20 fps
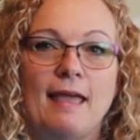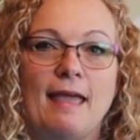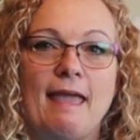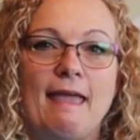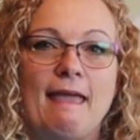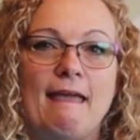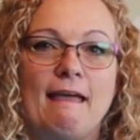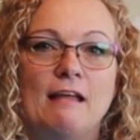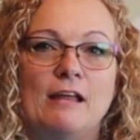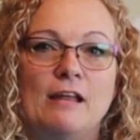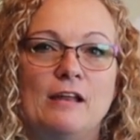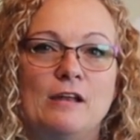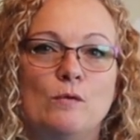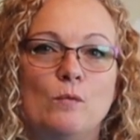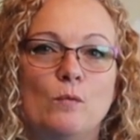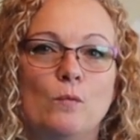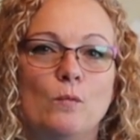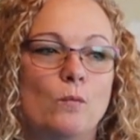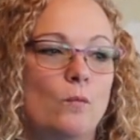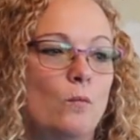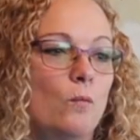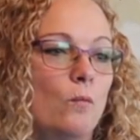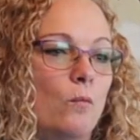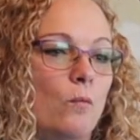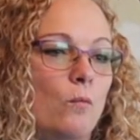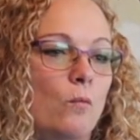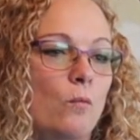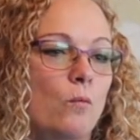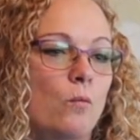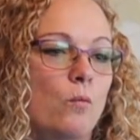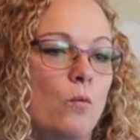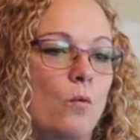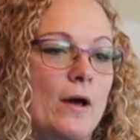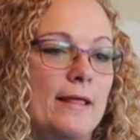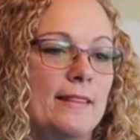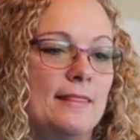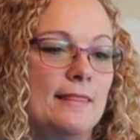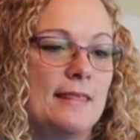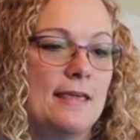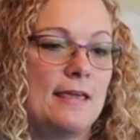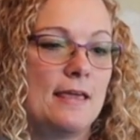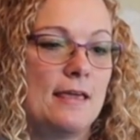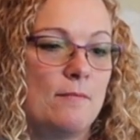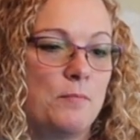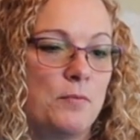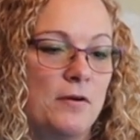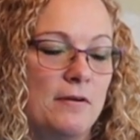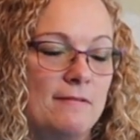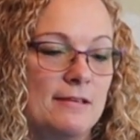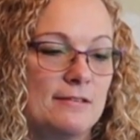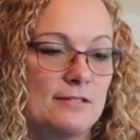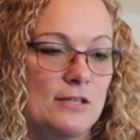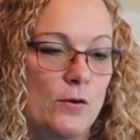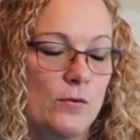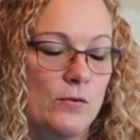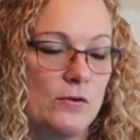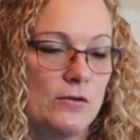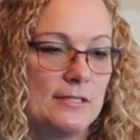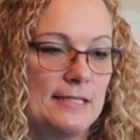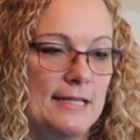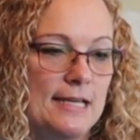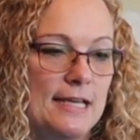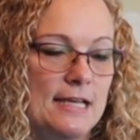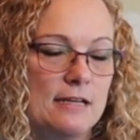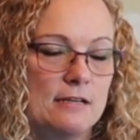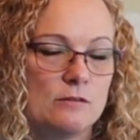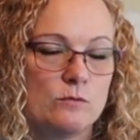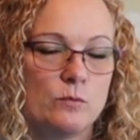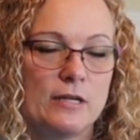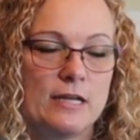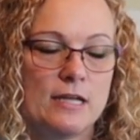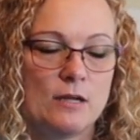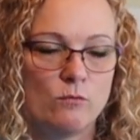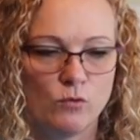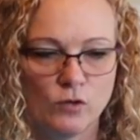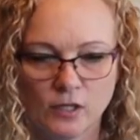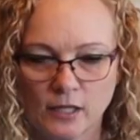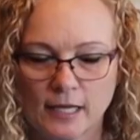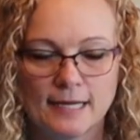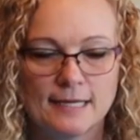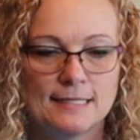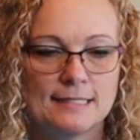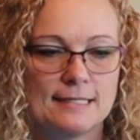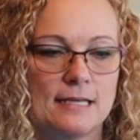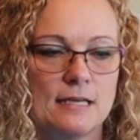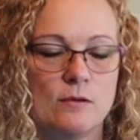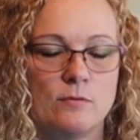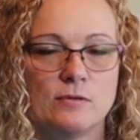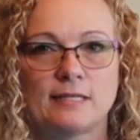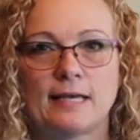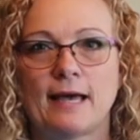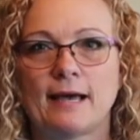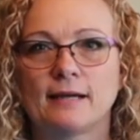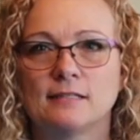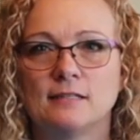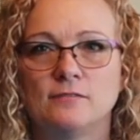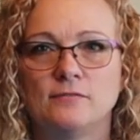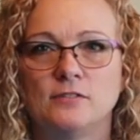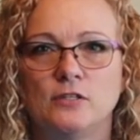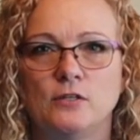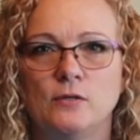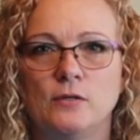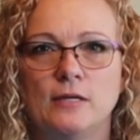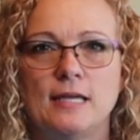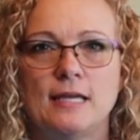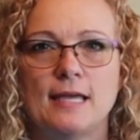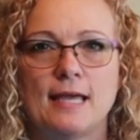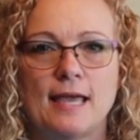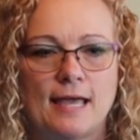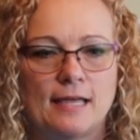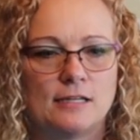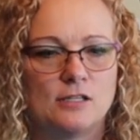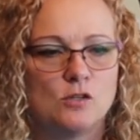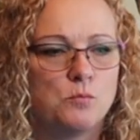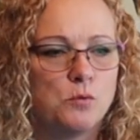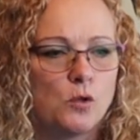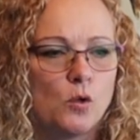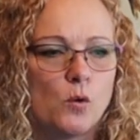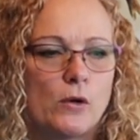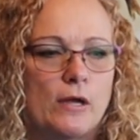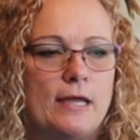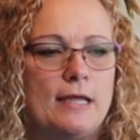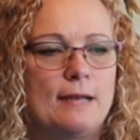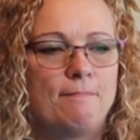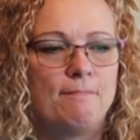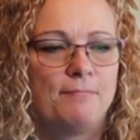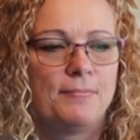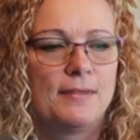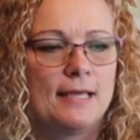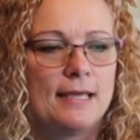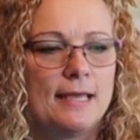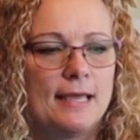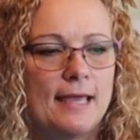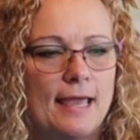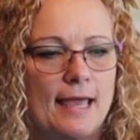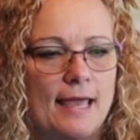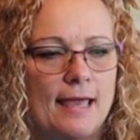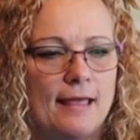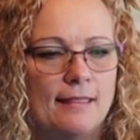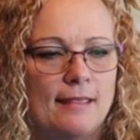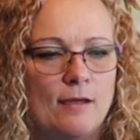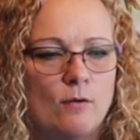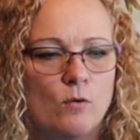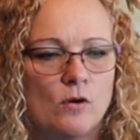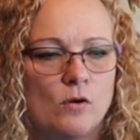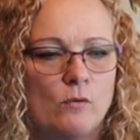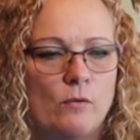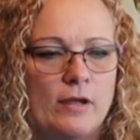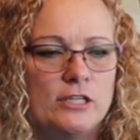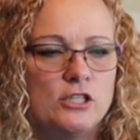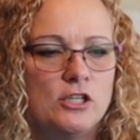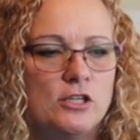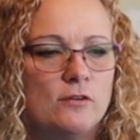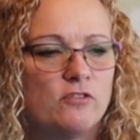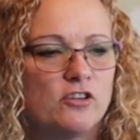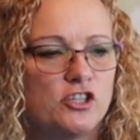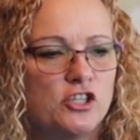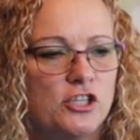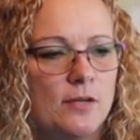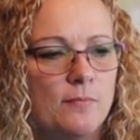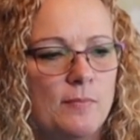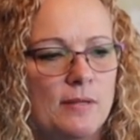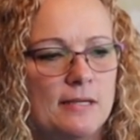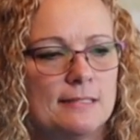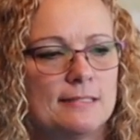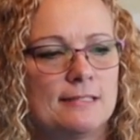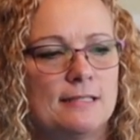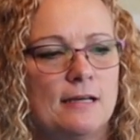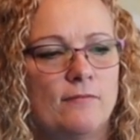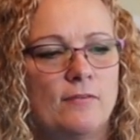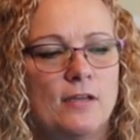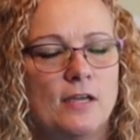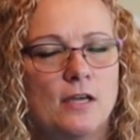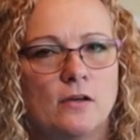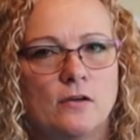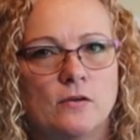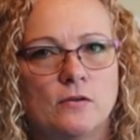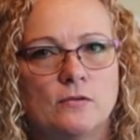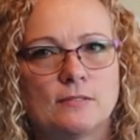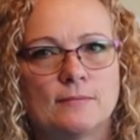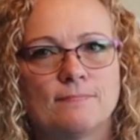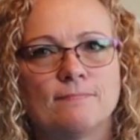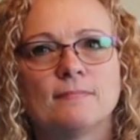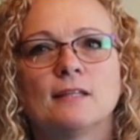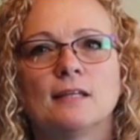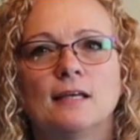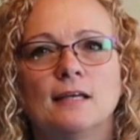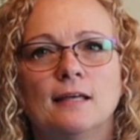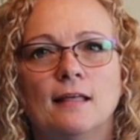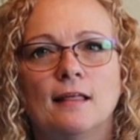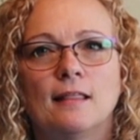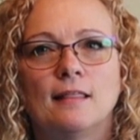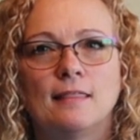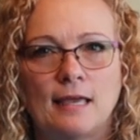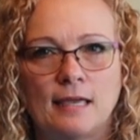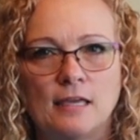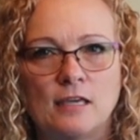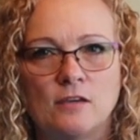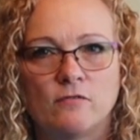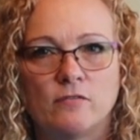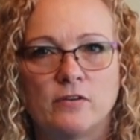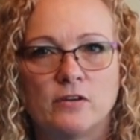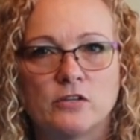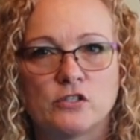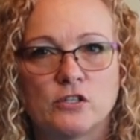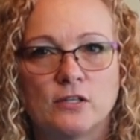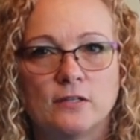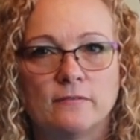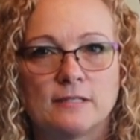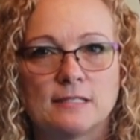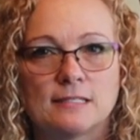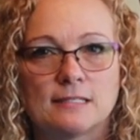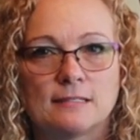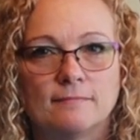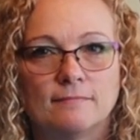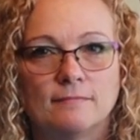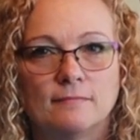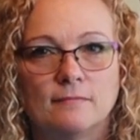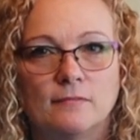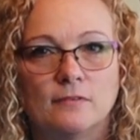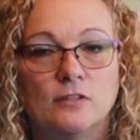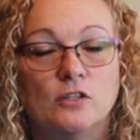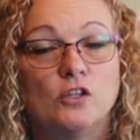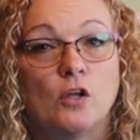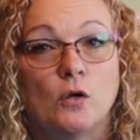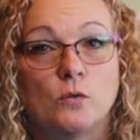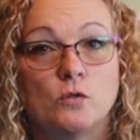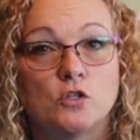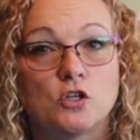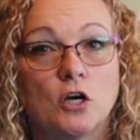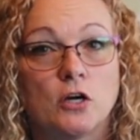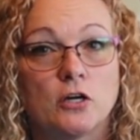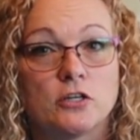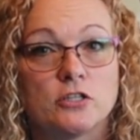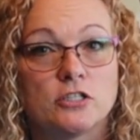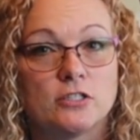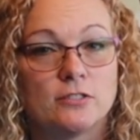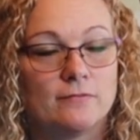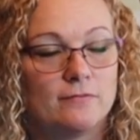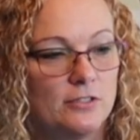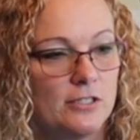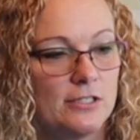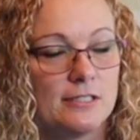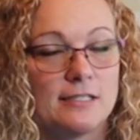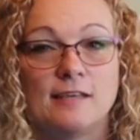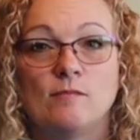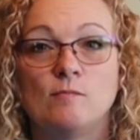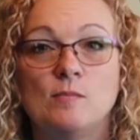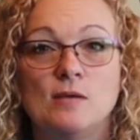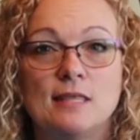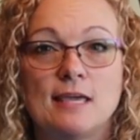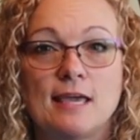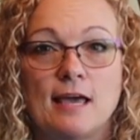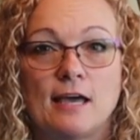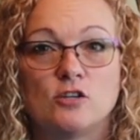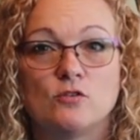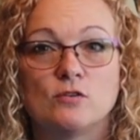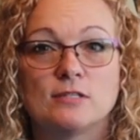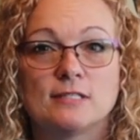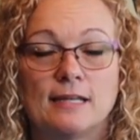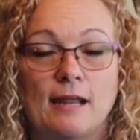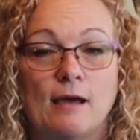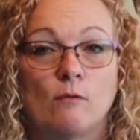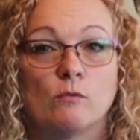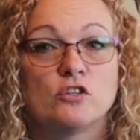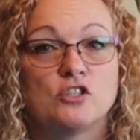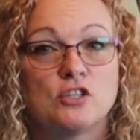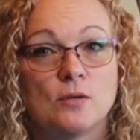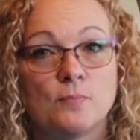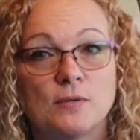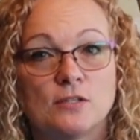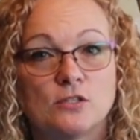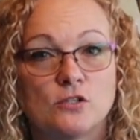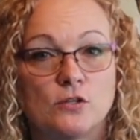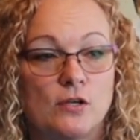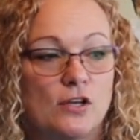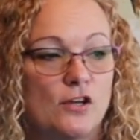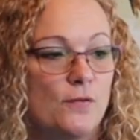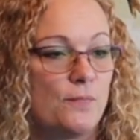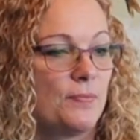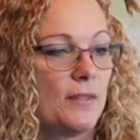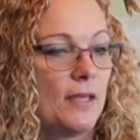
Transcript: And what the previous owner did is when he realized that he was active duty and deployed and they were arranging for shipment and stuff, he goes, "Thank you for your service. No charge. Just give me the address and I will ship it to you."